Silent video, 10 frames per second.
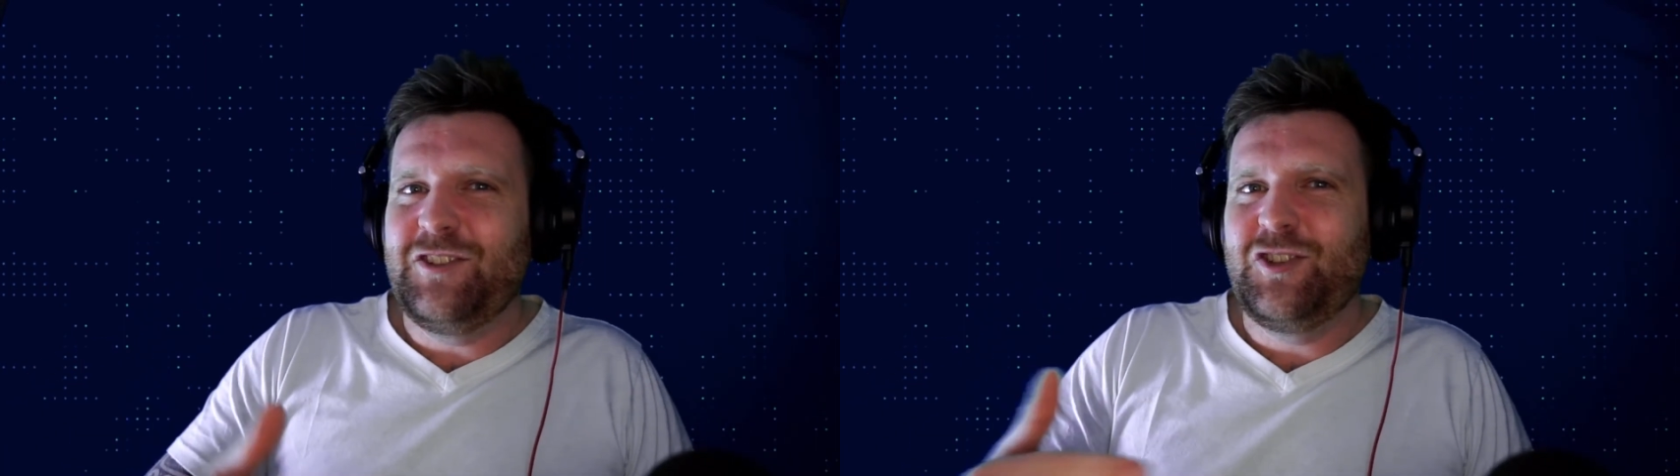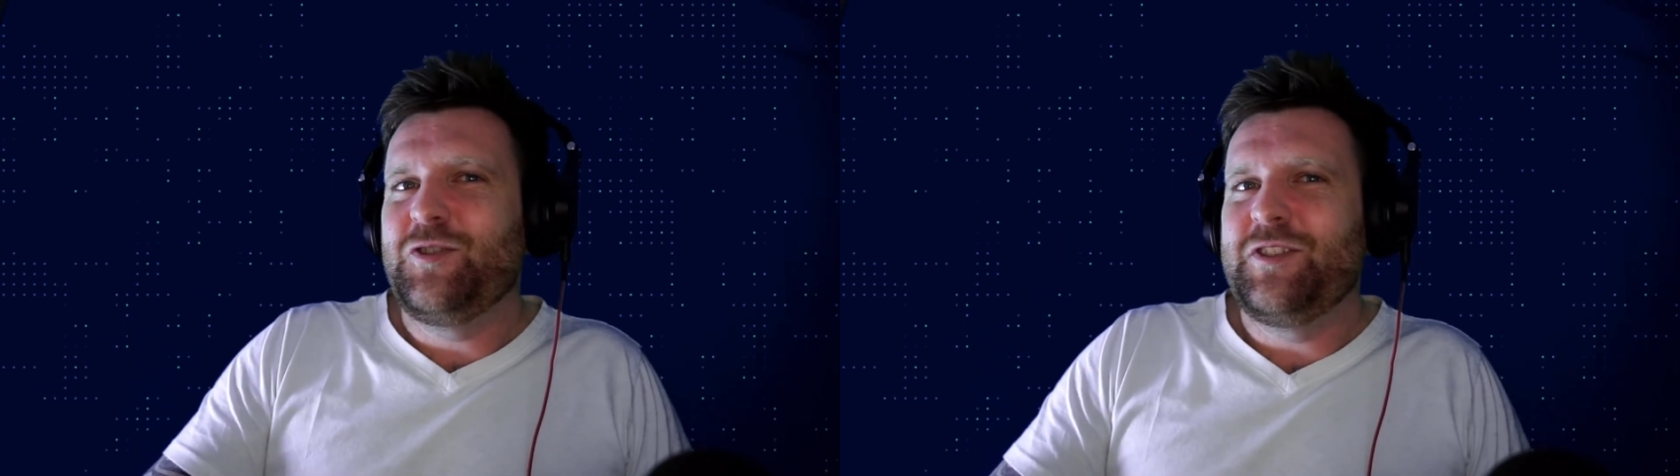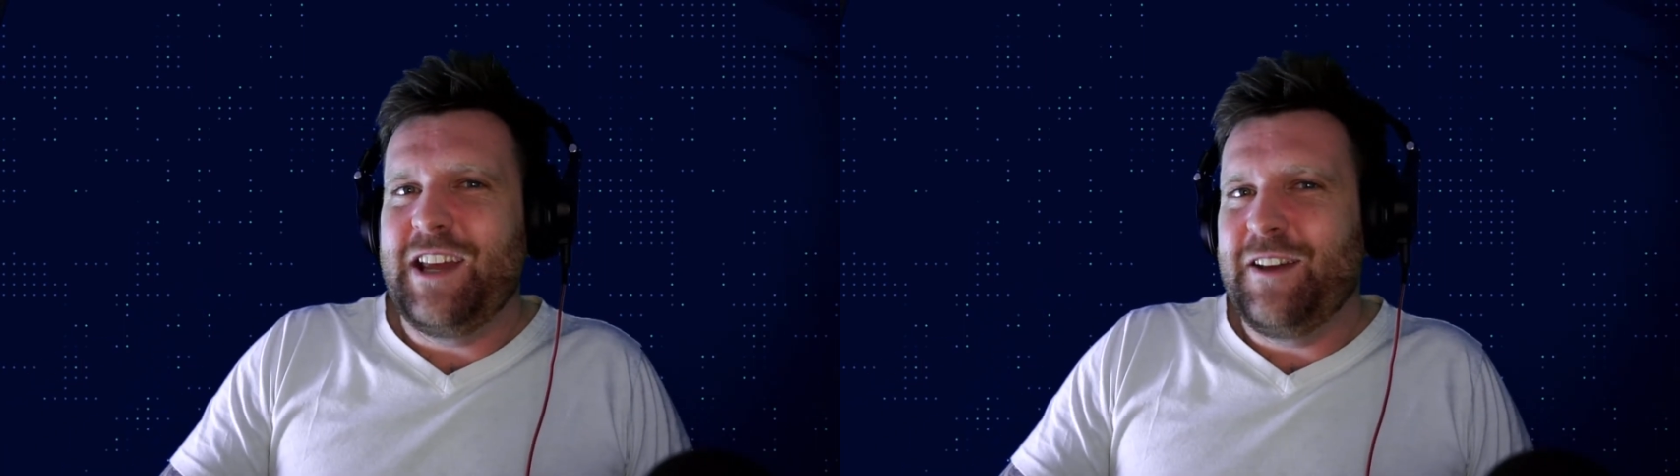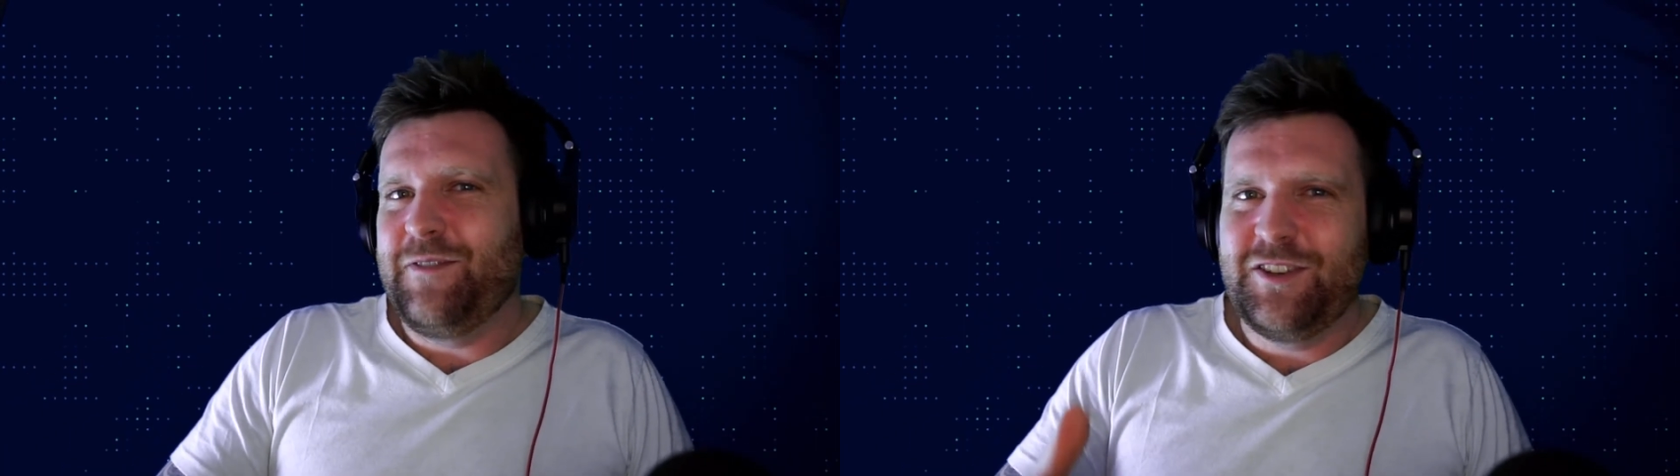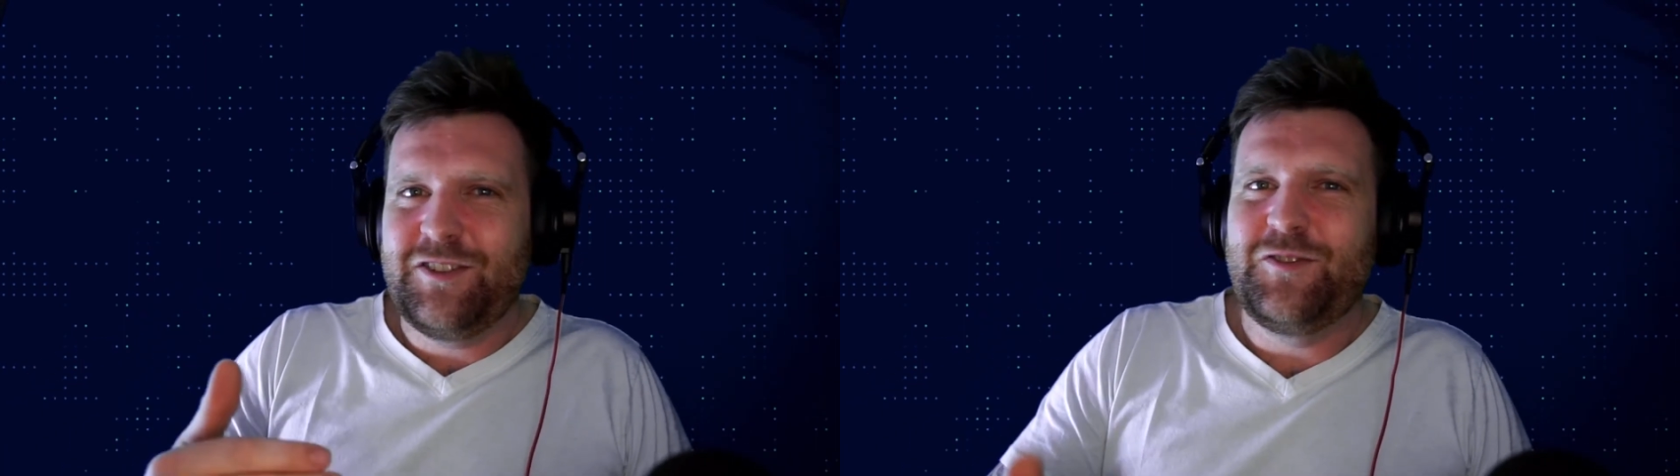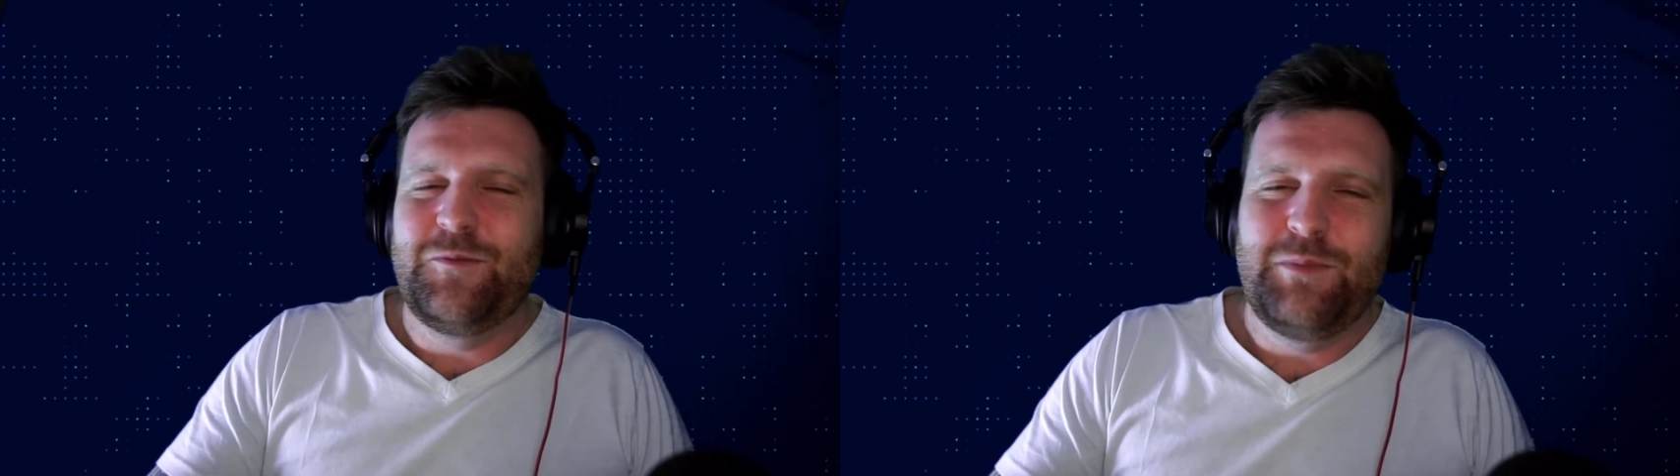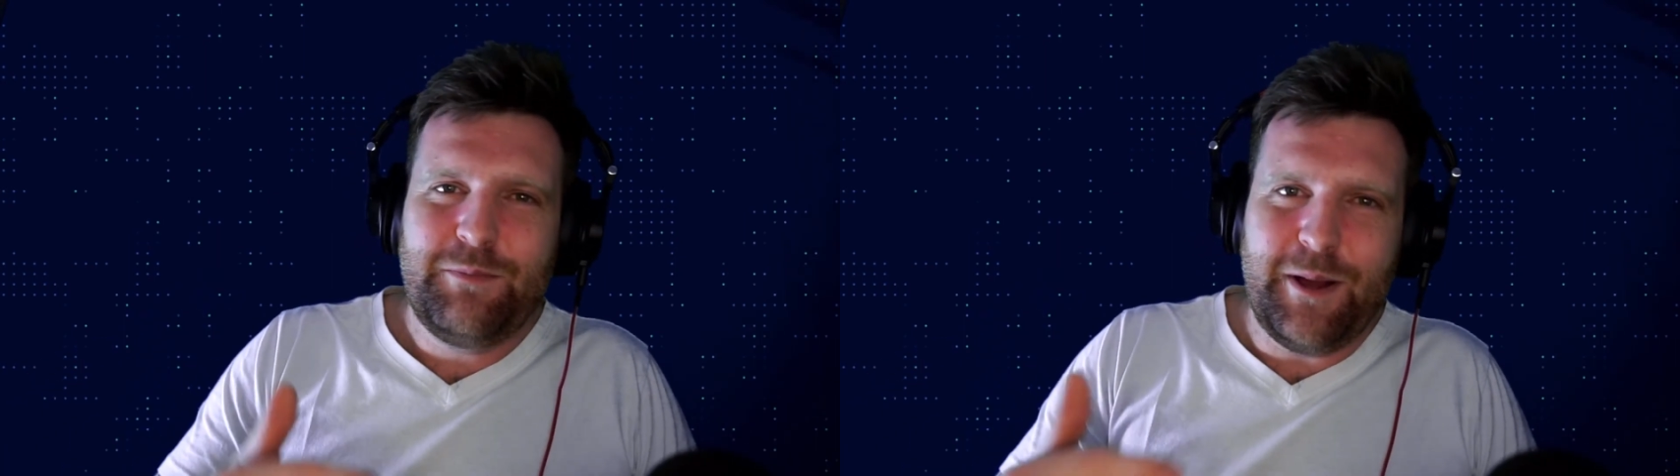you shouldn't have and it shouldn't be